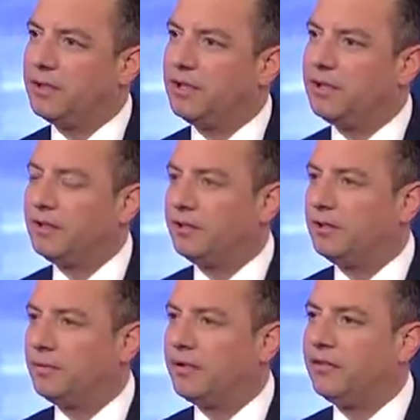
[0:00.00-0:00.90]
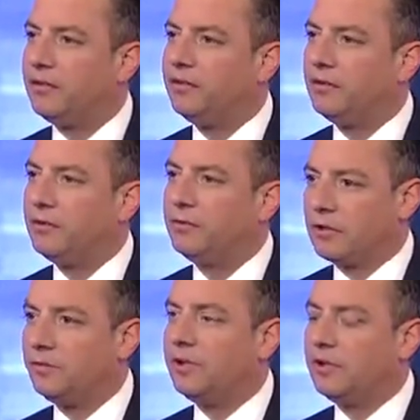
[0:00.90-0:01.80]
but I think that the presidential, the
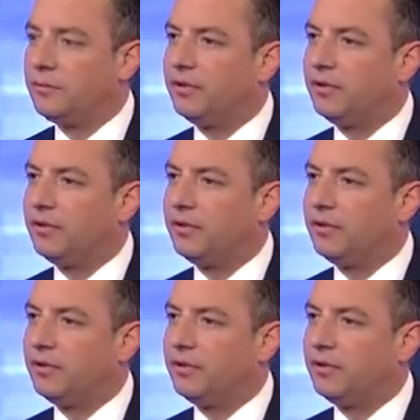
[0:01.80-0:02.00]
Committee on